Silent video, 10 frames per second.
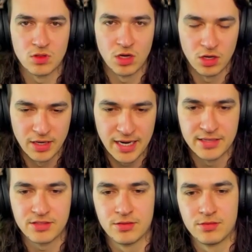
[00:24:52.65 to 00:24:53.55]

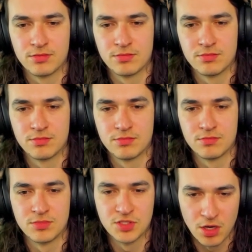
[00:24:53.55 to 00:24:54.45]
Alright.
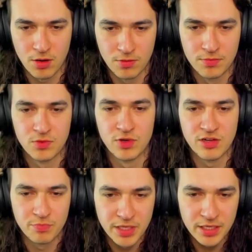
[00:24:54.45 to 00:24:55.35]
So, we
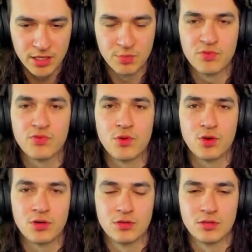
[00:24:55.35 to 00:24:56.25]
have been here
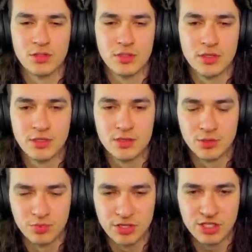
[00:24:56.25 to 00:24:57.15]
before. The
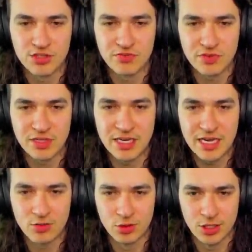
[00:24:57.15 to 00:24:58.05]
Bridge of
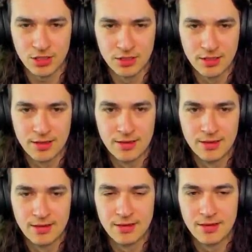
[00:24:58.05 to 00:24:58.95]
Iniquity.
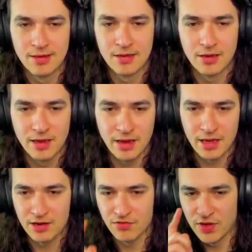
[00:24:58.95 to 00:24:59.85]
And
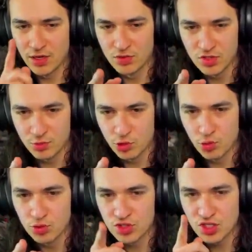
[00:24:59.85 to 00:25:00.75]
I found some
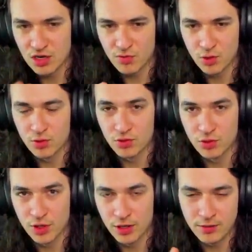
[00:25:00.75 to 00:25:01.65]
cool stuff going through
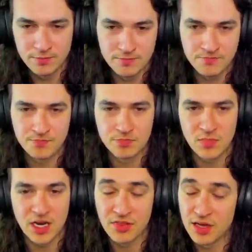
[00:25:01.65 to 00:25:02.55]
here. And
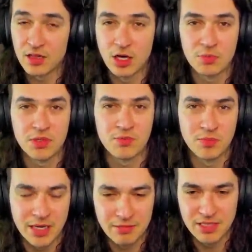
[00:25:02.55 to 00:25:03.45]
I think a lot of people
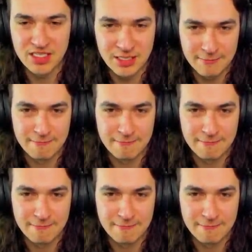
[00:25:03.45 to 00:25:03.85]
might miss it.